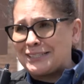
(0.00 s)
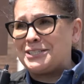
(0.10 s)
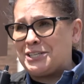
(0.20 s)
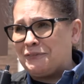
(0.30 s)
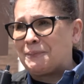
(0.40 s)
the
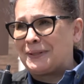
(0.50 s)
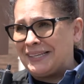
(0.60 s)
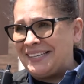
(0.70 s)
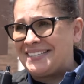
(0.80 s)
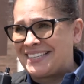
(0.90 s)
chief of
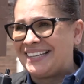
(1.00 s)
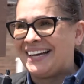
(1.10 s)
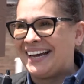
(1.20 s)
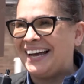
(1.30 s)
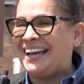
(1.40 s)
police
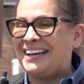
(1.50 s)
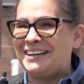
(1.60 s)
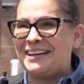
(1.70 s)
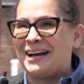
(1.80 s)
and